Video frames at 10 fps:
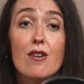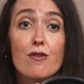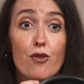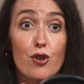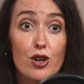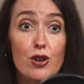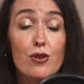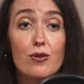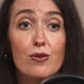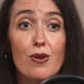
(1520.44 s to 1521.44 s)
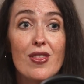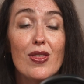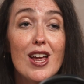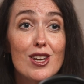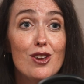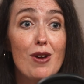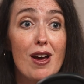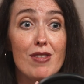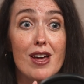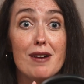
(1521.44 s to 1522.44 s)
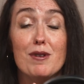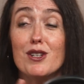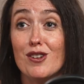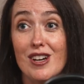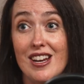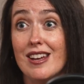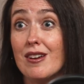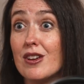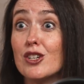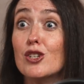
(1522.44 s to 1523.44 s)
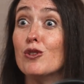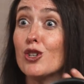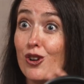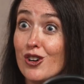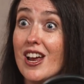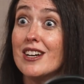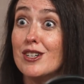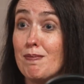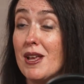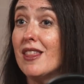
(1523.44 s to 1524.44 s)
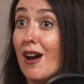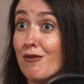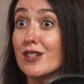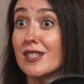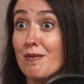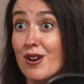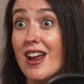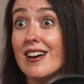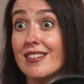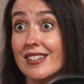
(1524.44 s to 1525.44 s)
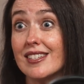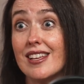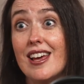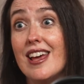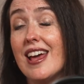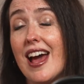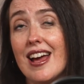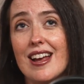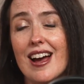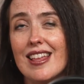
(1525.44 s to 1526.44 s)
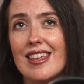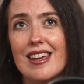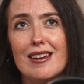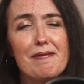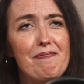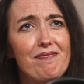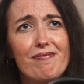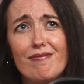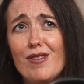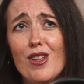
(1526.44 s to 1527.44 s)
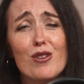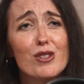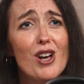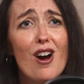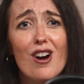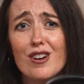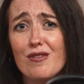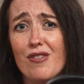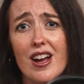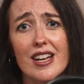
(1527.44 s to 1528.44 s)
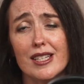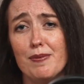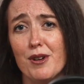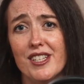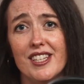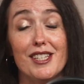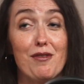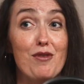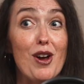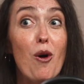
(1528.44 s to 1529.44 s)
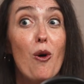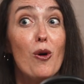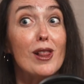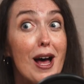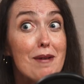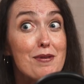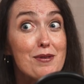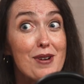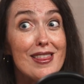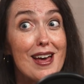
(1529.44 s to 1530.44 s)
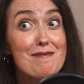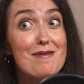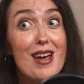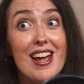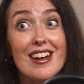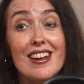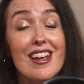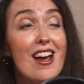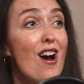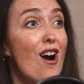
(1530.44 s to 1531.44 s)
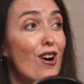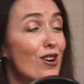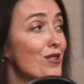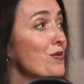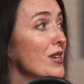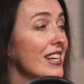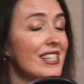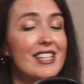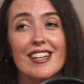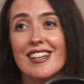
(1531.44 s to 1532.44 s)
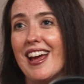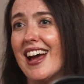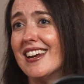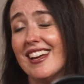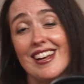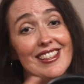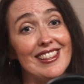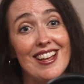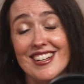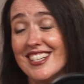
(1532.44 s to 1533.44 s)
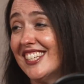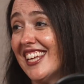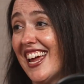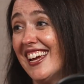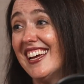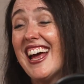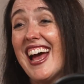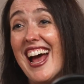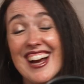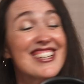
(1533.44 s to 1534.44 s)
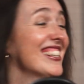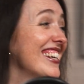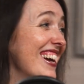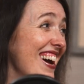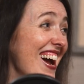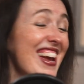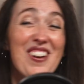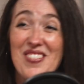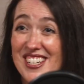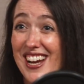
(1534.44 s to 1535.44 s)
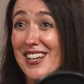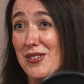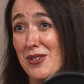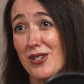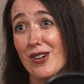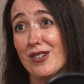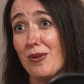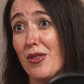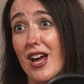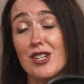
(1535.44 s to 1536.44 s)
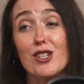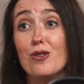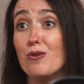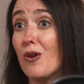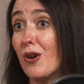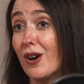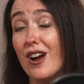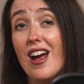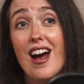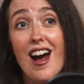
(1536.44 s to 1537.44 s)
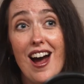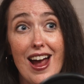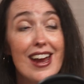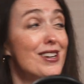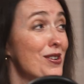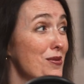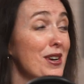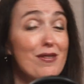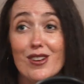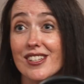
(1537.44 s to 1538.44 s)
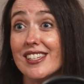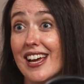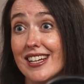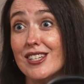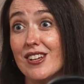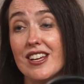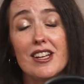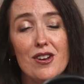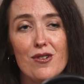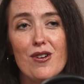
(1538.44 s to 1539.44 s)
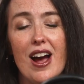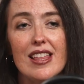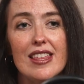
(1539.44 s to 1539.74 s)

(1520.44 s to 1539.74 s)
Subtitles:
for you, then you have that opportunity to turn and be that for someone else. And I think those hard-fought experiences, if we hole up with them and aren't willing to, at a lunch, say, actually, I have a child who struggles with that too, or I know what it feels like to, you know, I